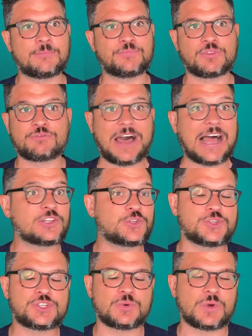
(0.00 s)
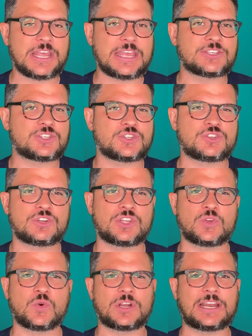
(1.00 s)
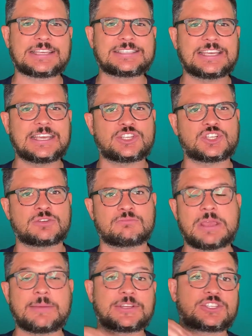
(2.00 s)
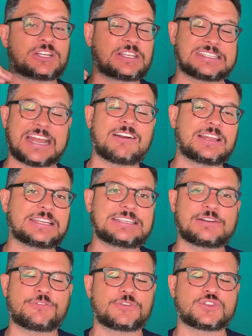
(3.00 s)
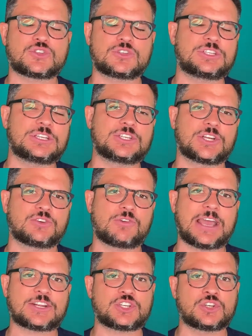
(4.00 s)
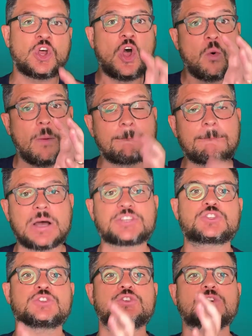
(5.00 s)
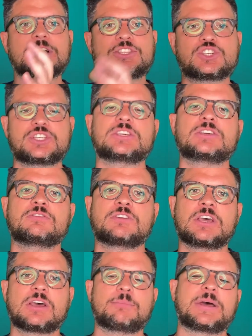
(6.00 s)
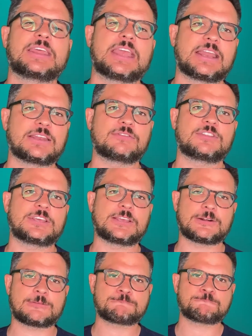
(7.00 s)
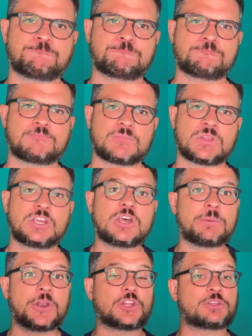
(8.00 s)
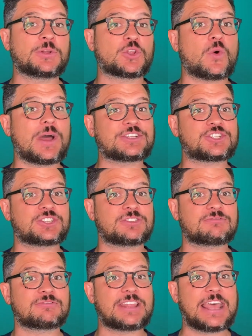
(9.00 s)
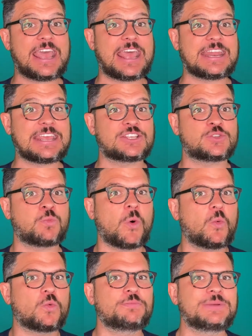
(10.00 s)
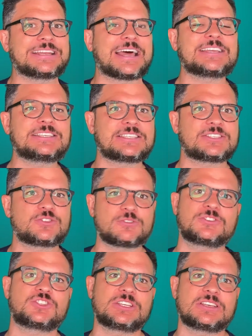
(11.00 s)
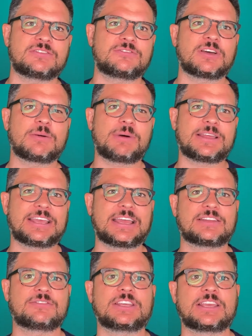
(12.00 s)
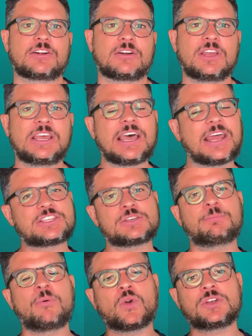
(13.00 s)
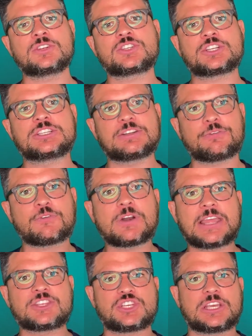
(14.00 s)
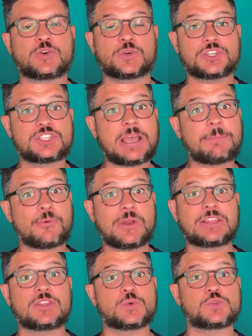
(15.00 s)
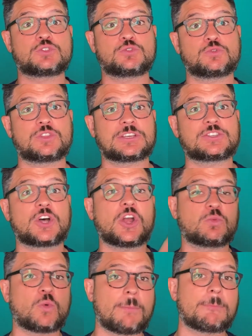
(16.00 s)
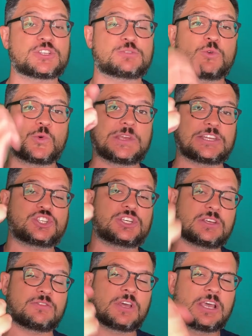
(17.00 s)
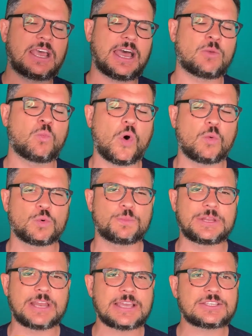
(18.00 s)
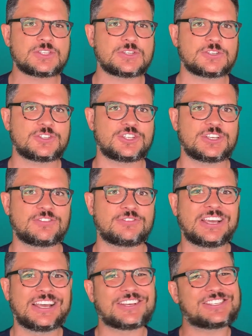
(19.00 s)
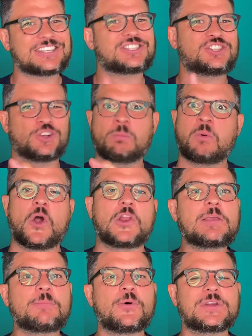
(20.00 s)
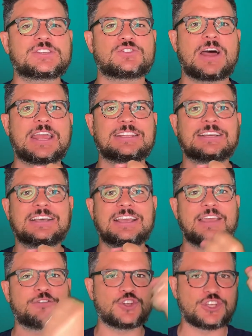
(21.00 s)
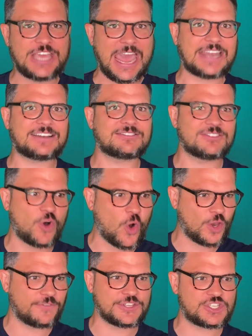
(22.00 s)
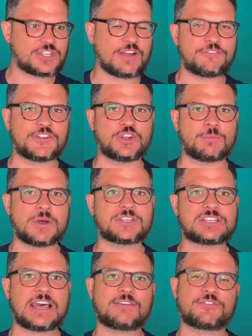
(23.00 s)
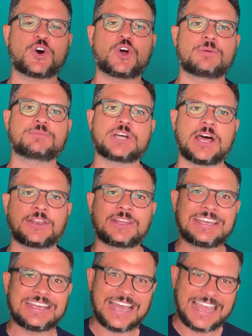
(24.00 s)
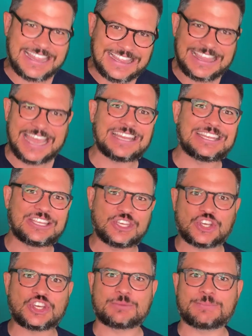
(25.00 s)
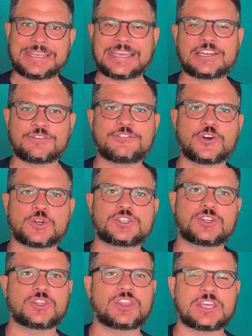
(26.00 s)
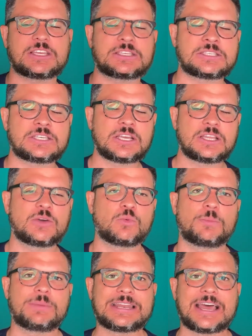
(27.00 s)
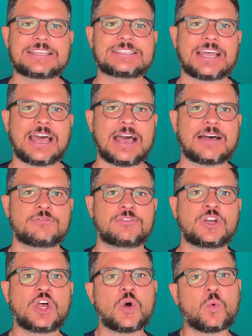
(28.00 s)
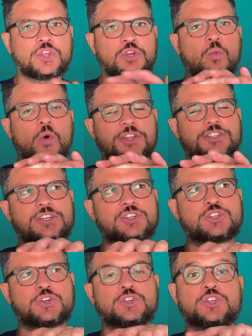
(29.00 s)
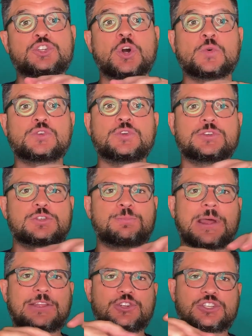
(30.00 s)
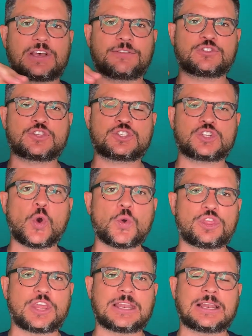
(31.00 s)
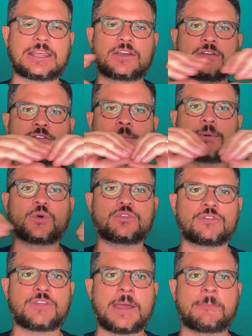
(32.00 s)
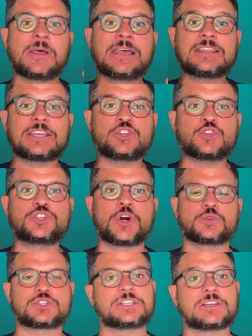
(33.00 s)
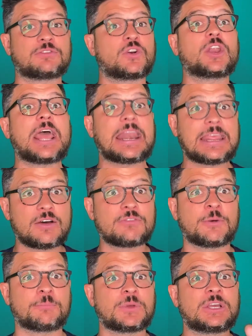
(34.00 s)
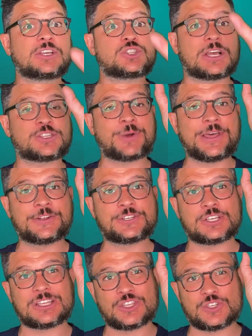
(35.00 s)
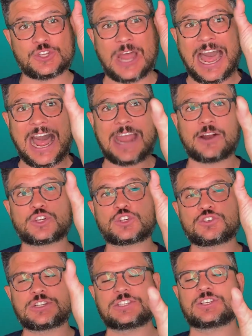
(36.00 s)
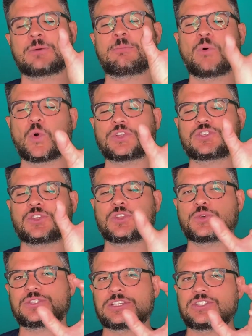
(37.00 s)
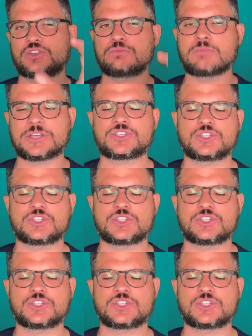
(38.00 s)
values you want to institute in the organization, maybe it's an entirely different strategic direction. What must you achieve by the end of the year? Penultimate question then is, what would be nice to achieve by the end of the year? And it's important to differentiate or to separate those two things out. What must we achieve and what would be nice to achieve? Because that's your brownie points, right? If you get all of the stuff in your must-have column done, then you can begin to focus on the things that would be nice to have. What you want to ensure you don't do is spread yourself so thinly over both of them that you don't deliver on any of them. So that's why there's a higher strategic importance on those things that you must